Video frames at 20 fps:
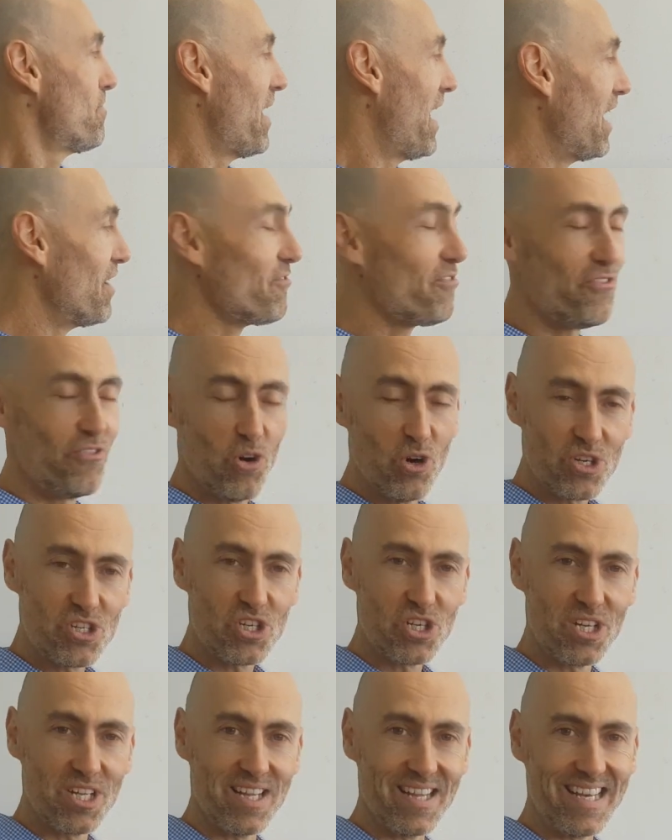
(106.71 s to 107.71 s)

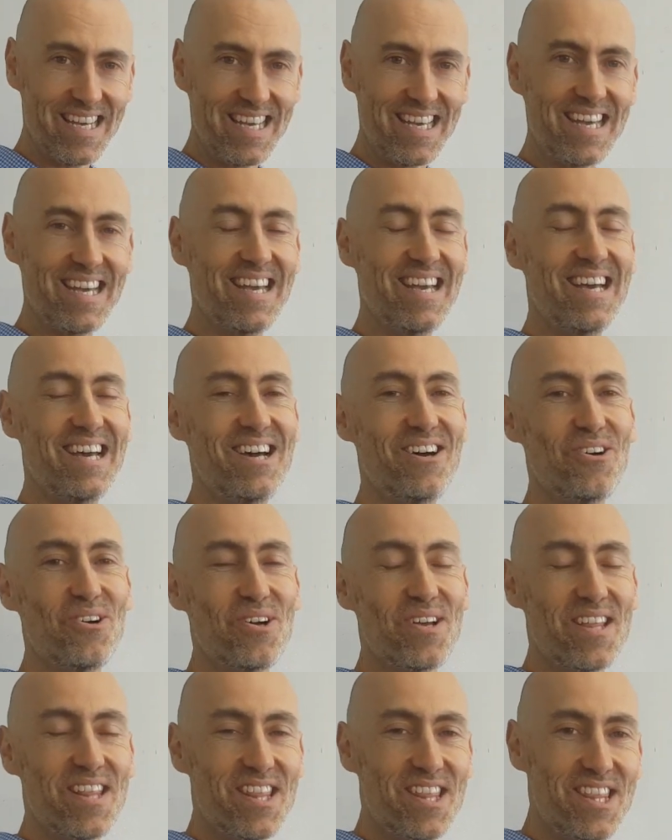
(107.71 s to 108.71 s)
Unfortunately,
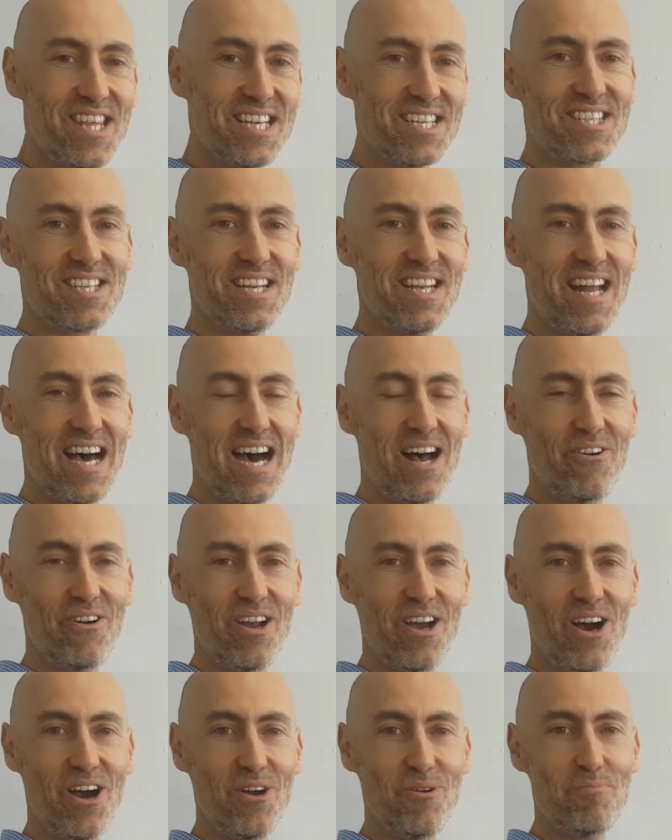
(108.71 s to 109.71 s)
this
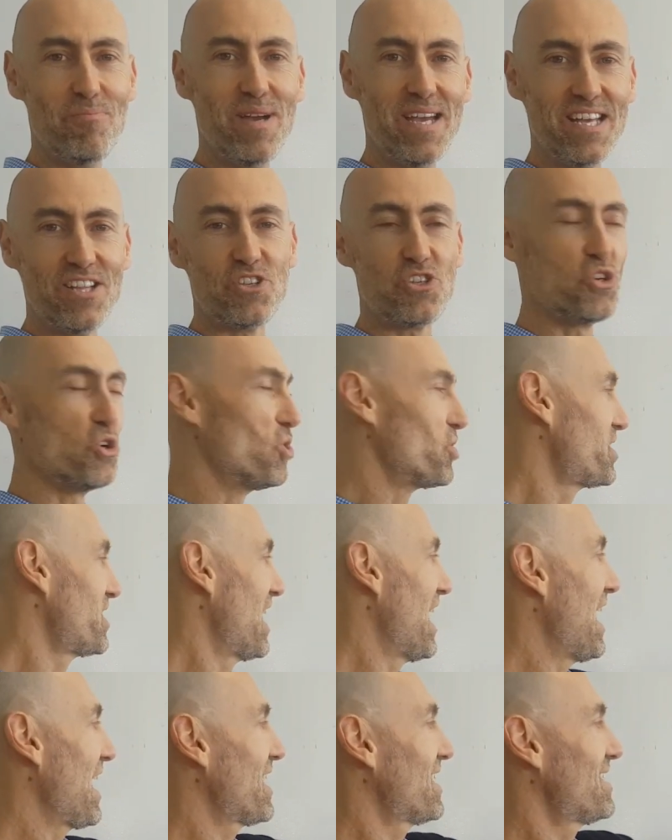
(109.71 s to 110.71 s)
scenario means your
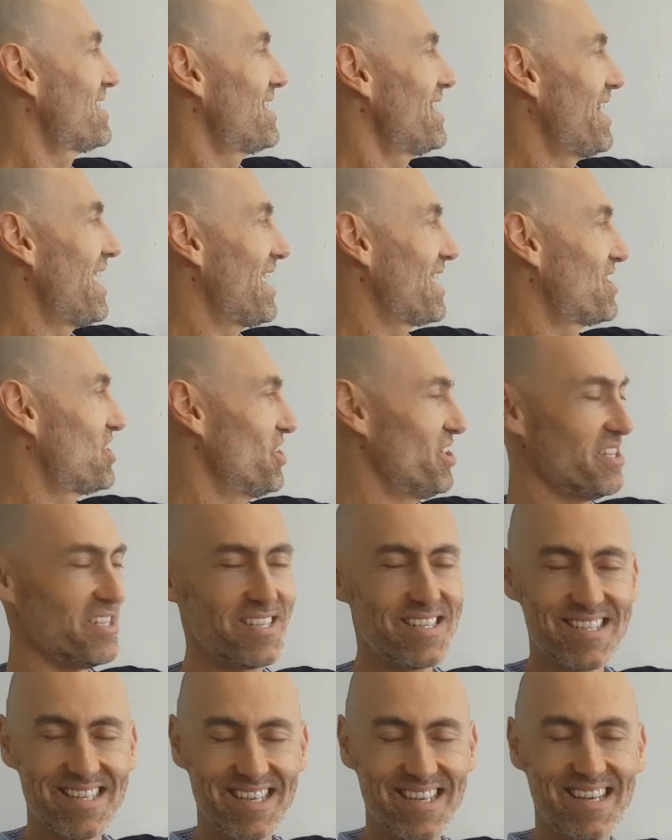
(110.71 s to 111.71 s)
tax
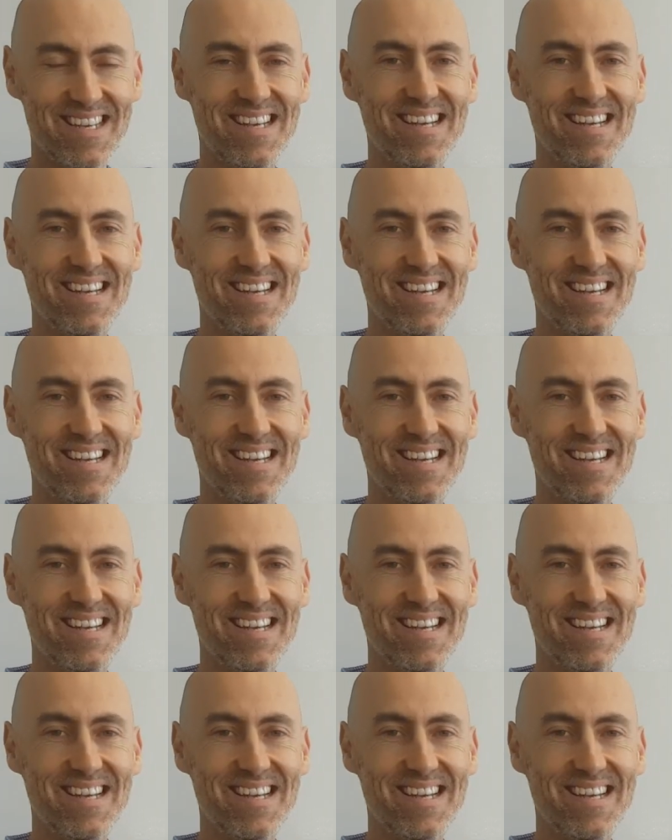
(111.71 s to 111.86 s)
deductions